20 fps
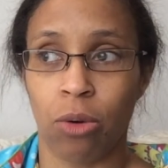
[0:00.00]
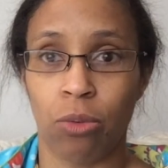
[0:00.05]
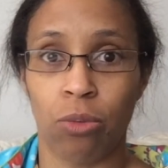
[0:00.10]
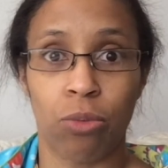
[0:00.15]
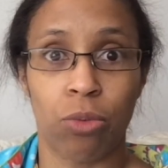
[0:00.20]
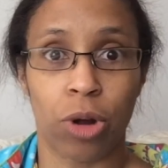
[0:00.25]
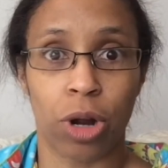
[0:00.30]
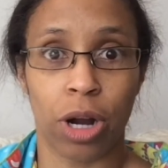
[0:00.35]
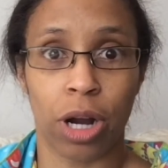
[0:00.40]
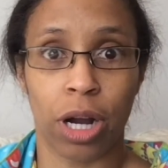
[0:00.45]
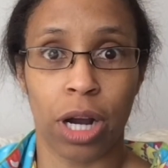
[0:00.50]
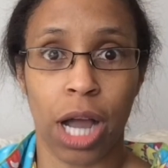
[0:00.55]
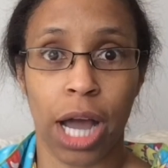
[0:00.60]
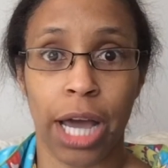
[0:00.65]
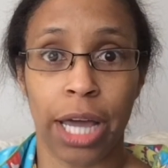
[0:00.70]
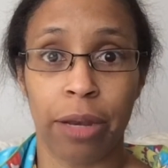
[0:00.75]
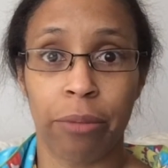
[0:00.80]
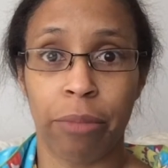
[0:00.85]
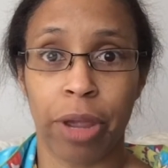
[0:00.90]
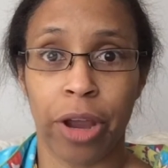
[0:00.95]
were
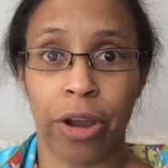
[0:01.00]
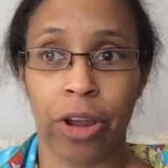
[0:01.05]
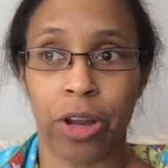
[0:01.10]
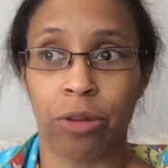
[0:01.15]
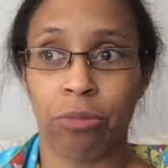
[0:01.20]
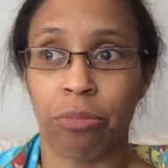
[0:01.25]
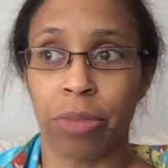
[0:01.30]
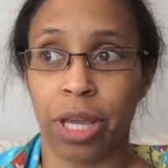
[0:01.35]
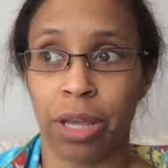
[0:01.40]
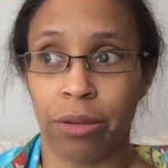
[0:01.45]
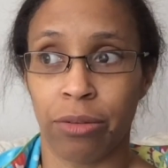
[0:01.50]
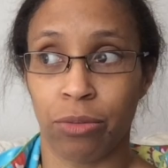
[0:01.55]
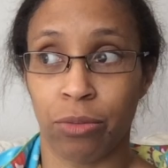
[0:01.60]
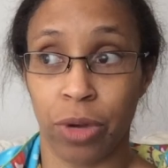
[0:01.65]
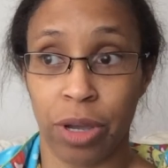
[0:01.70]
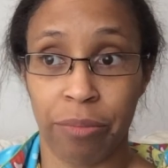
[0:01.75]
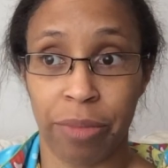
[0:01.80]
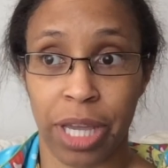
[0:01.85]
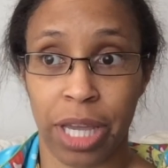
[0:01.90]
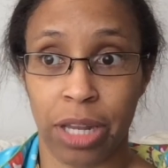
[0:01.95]
unmarried
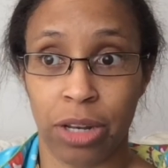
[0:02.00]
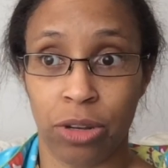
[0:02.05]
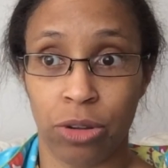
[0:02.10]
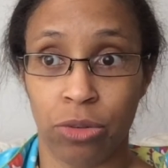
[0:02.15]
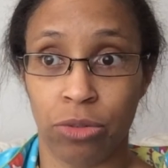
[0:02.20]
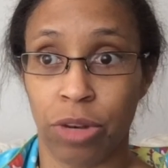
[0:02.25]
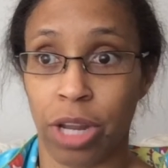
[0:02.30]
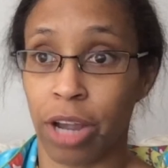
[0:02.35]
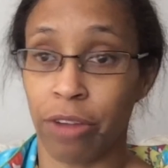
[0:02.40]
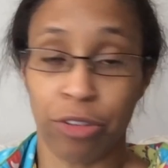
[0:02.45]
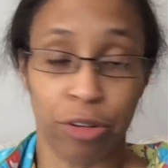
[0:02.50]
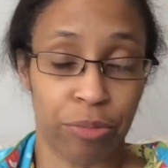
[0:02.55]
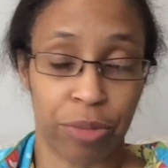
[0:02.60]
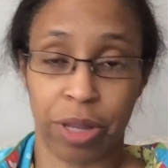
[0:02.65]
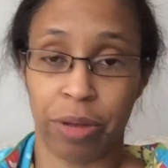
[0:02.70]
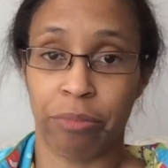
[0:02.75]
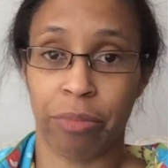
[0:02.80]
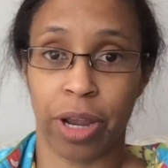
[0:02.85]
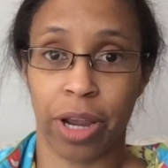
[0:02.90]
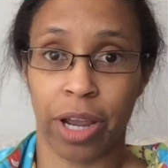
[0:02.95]
women who've never
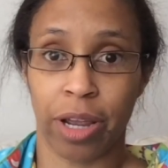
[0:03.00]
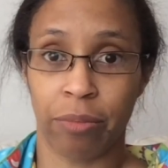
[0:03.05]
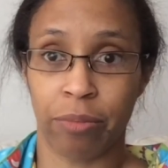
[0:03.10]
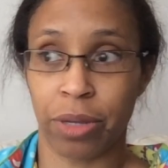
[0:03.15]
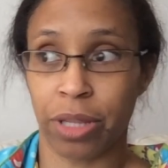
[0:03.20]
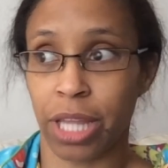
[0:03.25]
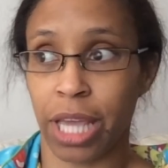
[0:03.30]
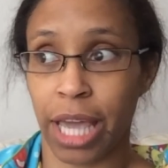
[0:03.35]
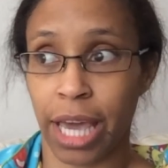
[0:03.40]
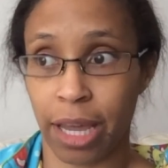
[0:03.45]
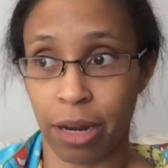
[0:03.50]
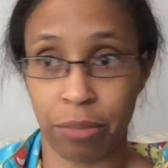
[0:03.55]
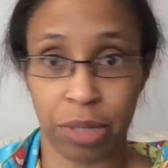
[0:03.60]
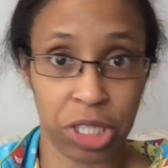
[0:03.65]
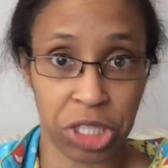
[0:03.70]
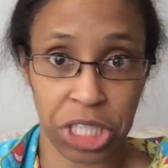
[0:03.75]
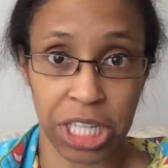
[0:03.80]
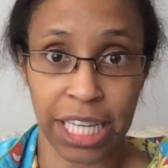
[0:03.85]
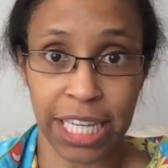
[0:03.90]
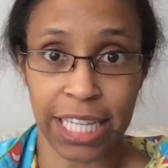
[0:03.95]
been married, but they had a
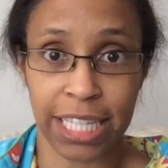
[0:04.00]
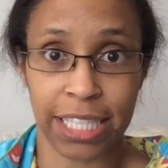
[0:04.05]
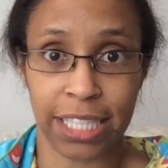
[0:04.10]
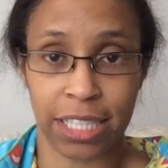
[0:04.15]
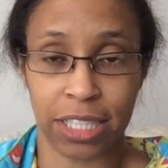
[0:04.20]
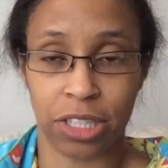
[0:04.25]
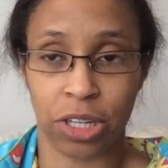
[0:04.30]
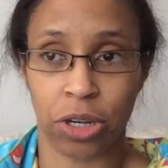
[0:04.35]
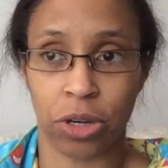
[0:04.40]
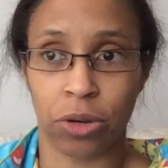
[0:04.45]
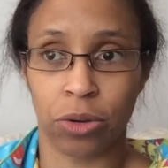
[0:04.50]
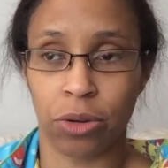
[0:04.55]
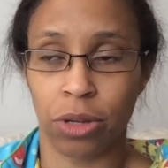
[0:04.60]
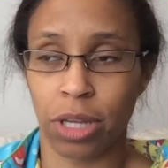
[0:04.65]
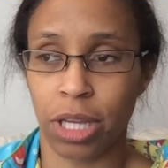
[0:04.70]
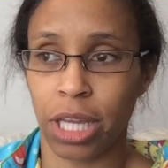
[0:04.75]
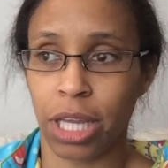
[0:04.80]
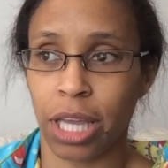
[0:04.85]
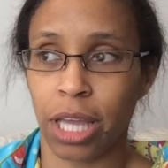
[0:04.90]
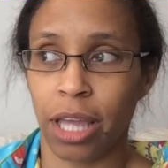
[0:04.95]
bunch of kids. So
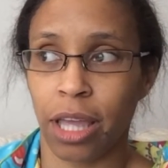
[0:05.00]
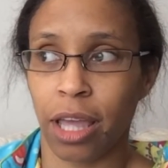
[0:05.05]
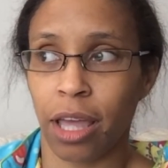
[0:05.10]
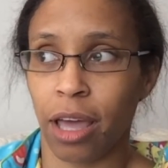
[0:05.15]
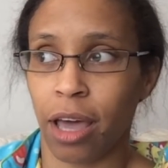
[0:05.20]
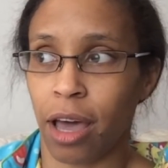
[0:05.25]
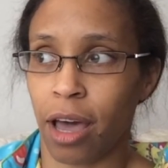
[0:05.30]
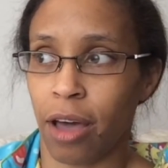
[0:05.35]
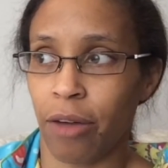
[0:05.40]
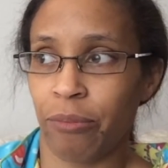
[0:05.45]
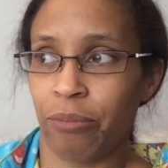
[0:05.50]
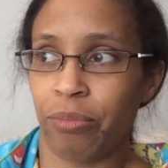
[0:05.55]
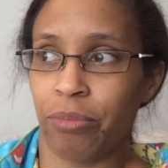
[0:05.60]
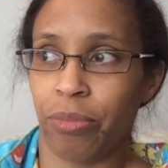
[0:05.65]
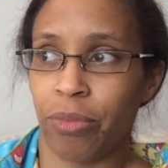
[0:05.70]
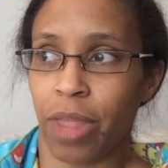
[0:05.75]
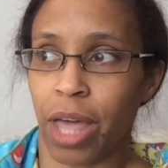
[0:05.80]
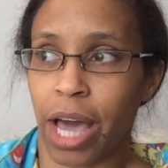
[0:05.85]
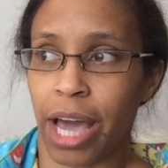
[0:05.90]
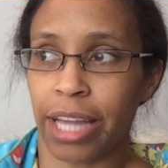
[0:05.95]

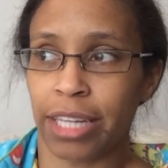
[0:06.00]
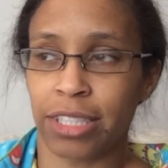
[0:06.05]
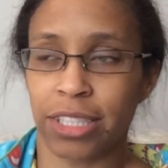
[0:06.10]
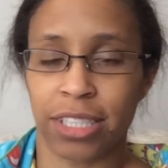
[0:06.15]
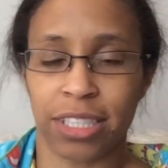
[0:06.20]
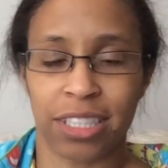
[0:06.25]
I